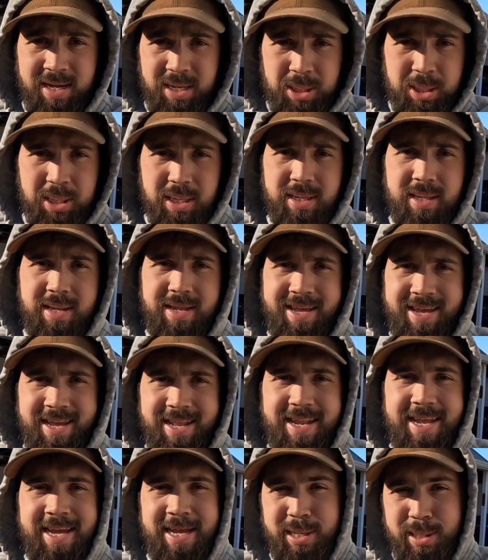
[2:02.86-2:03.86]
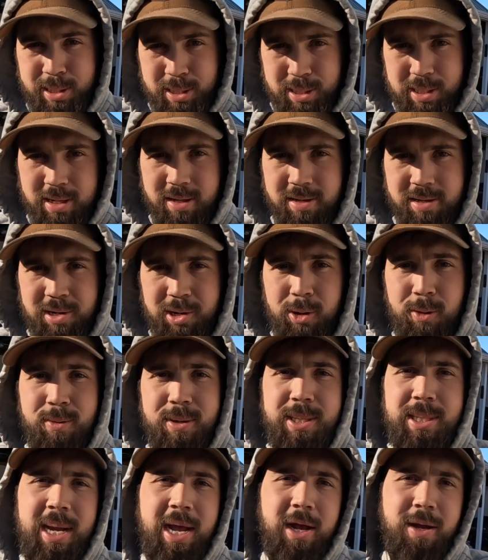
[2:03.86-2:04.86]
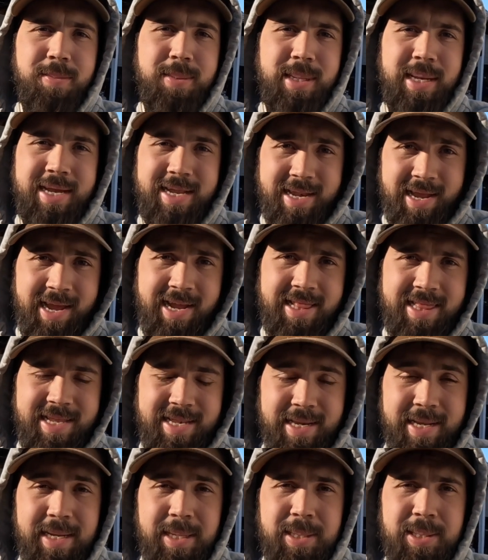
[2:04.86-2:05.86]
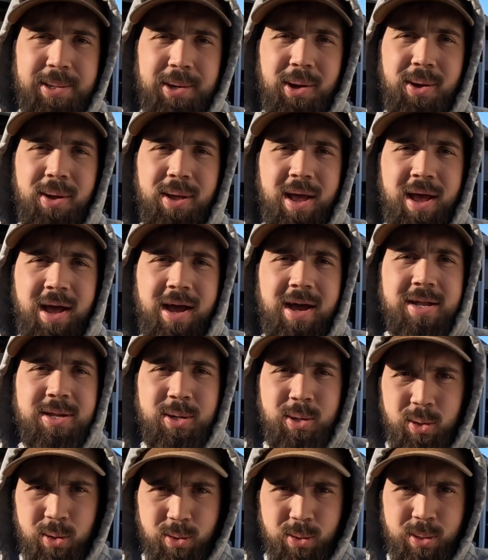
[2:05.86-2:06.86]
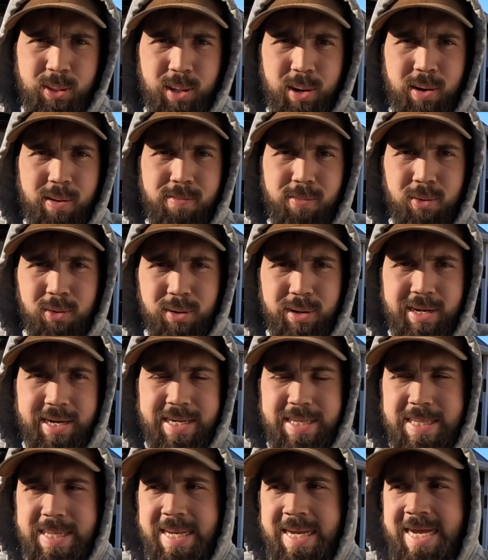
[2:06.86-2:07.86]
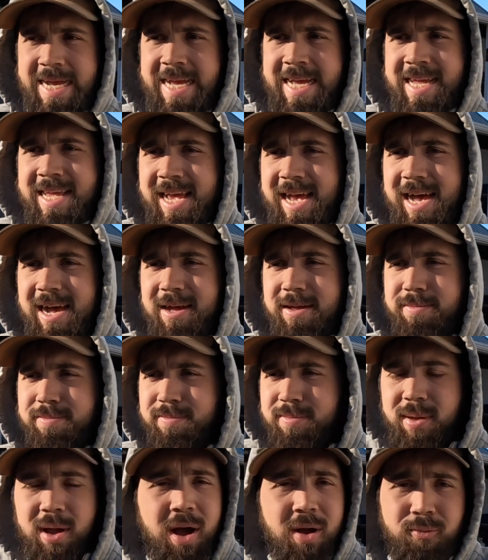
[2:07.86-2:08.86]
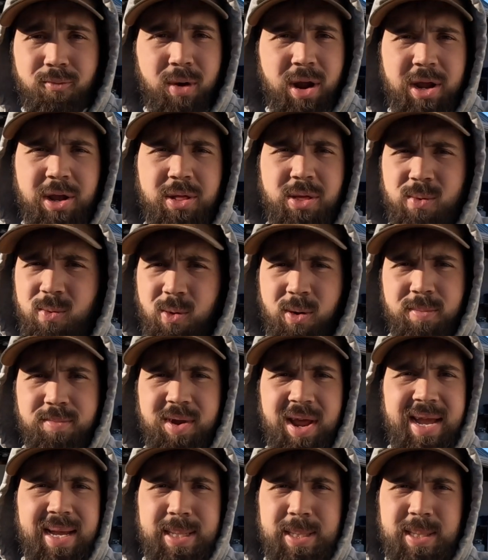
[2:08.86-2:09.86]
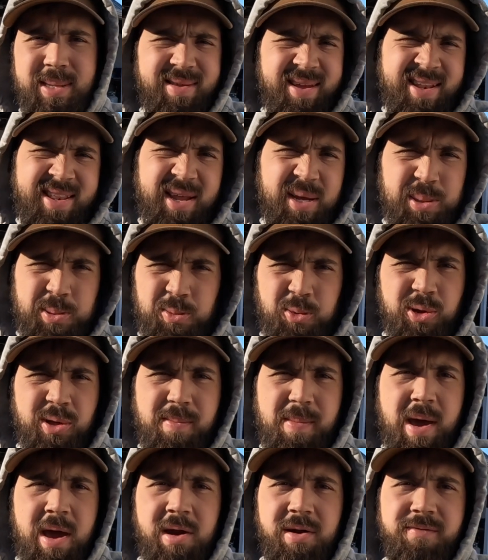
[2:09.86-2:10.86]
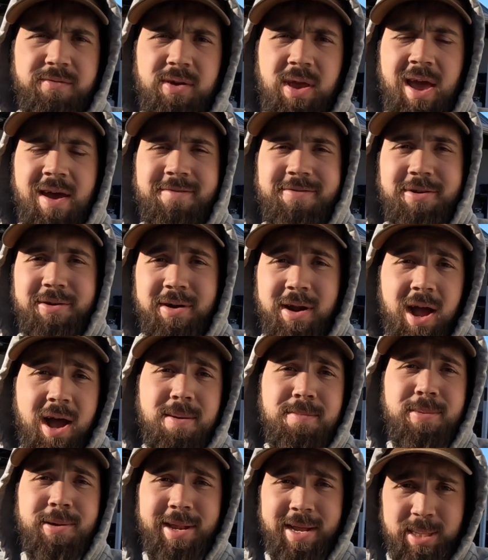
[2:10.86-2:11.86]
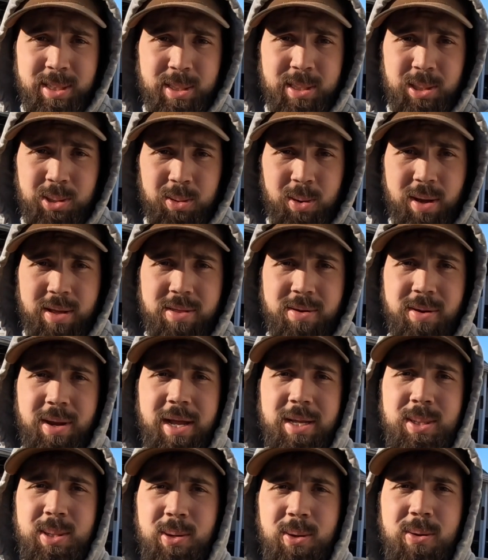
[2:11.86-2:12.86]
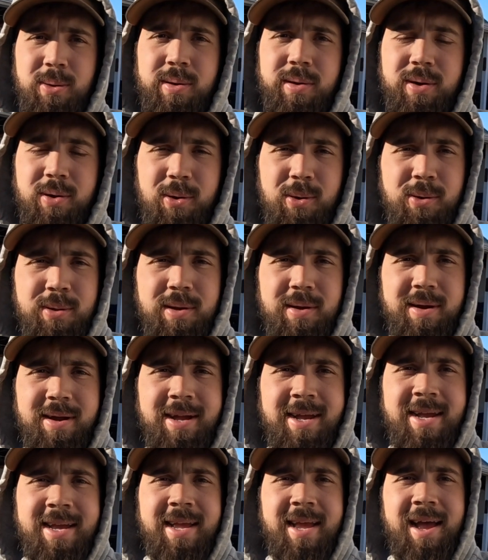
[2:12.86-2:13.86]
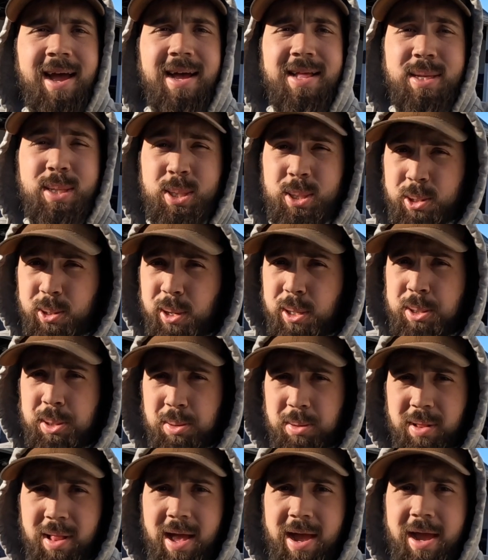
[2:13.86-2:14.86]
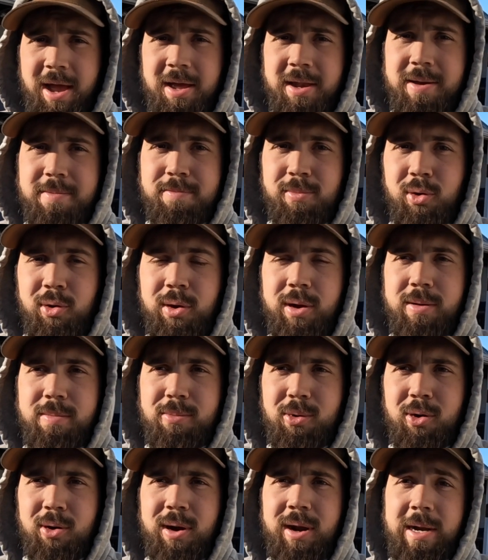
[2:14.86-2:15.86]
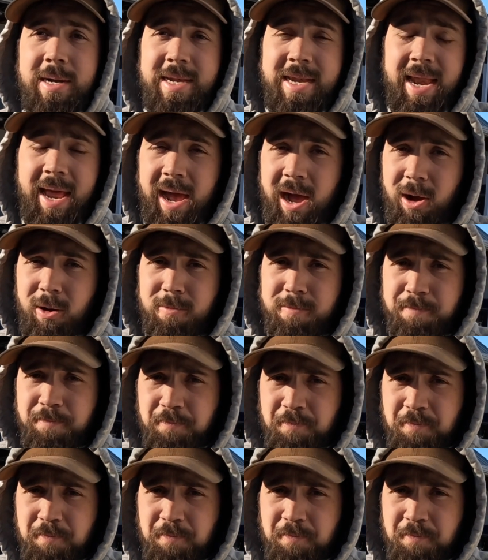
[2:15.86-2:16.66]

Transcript: in each cylinder, which helps ignite the diesel on cold start mornings. On regular warm days, it doesn't really matter if you have it or not, but as the weather gets colder and colder, these trucks rely on it more and more. Now,